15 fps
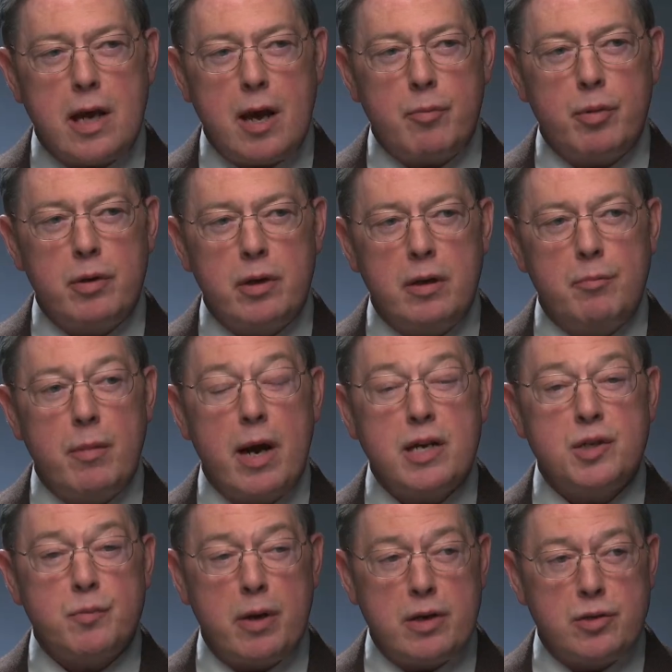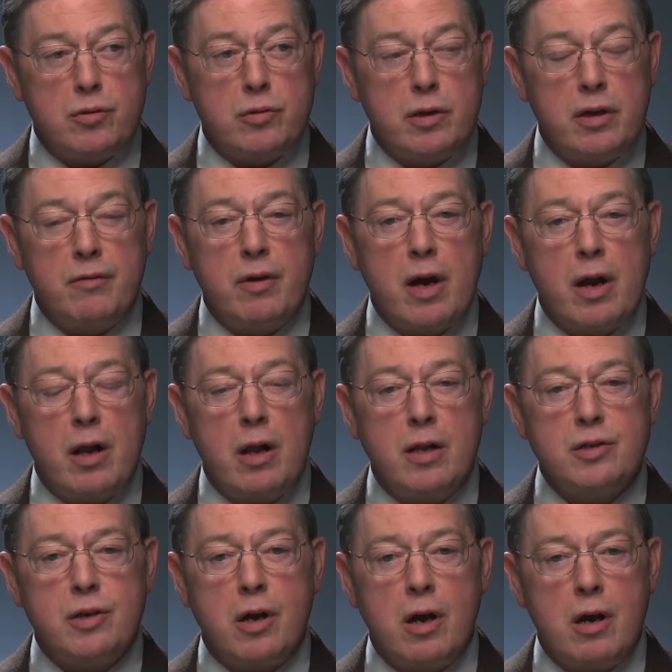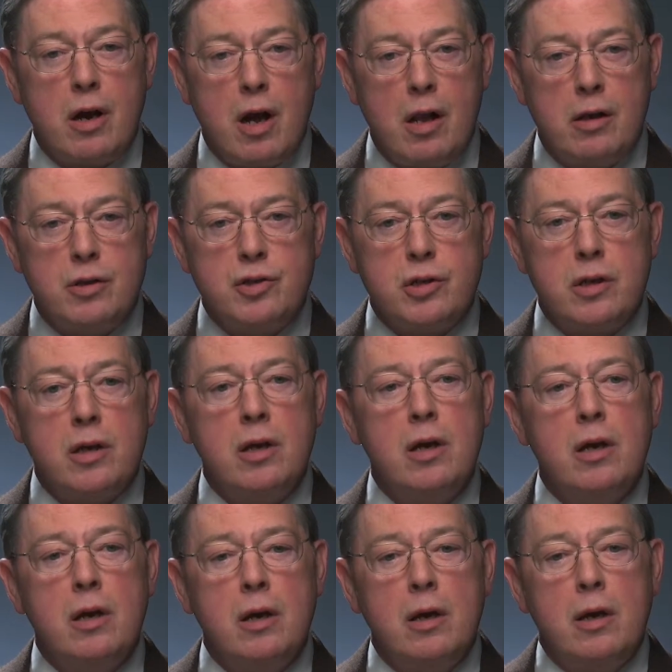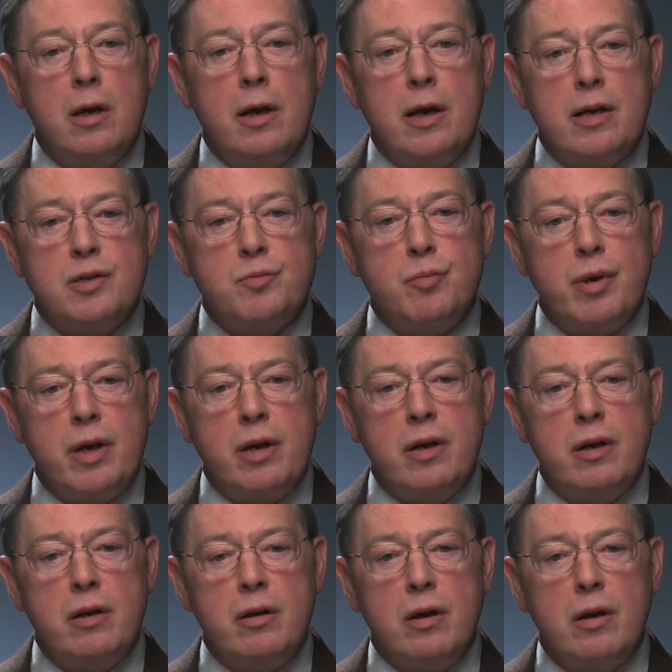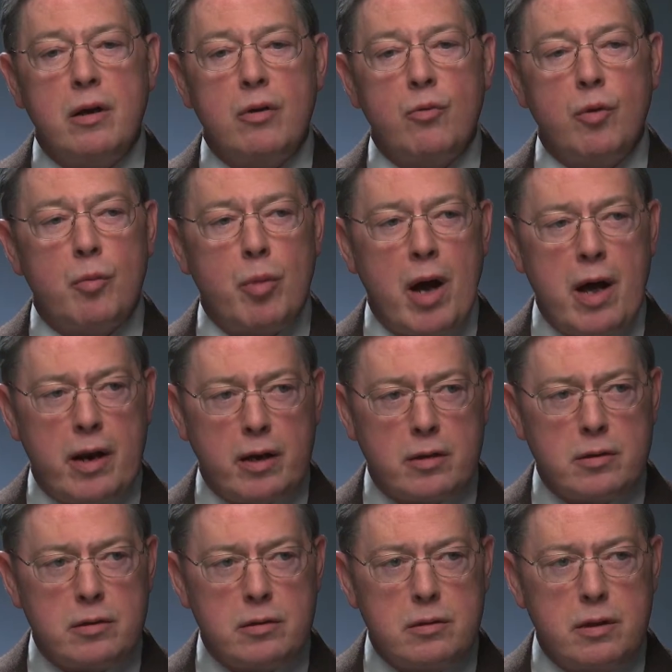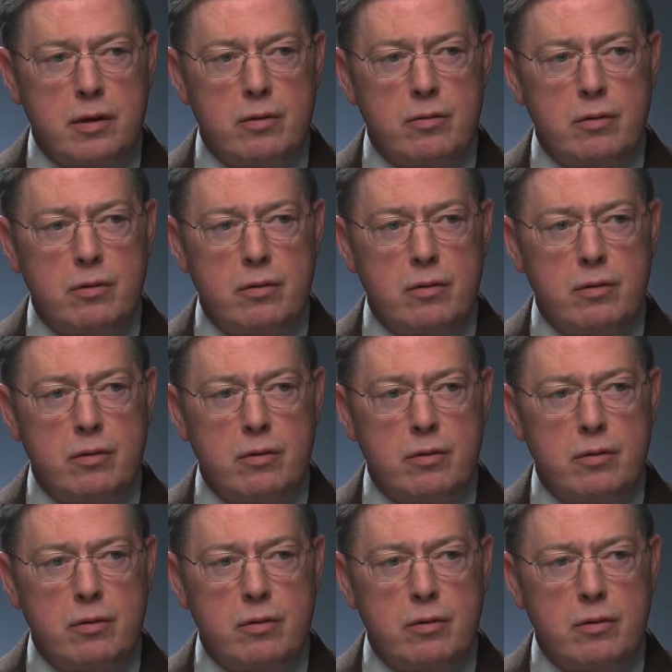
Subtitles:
happened in my specialty of gynecologic oncology has been robotics. It